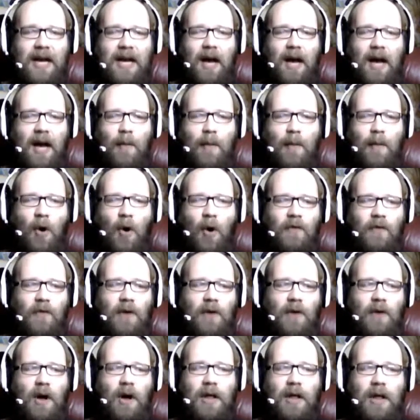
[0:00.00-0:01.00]

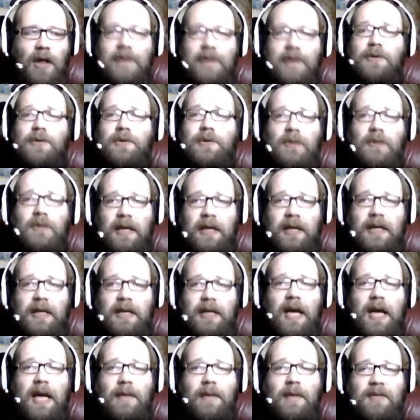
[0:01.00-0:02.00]
Overall, I do like the
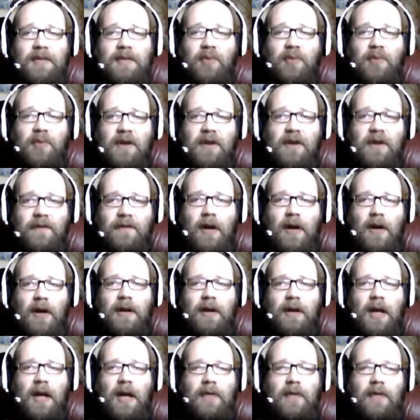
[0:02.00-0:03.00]
game. It's pretty
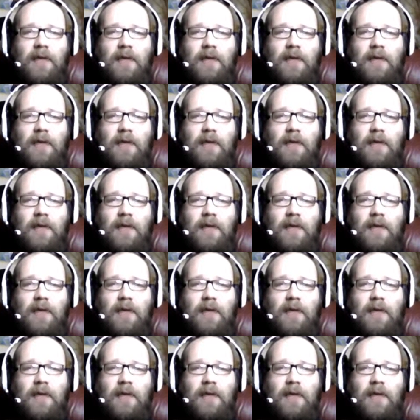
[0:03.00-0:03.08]
fun.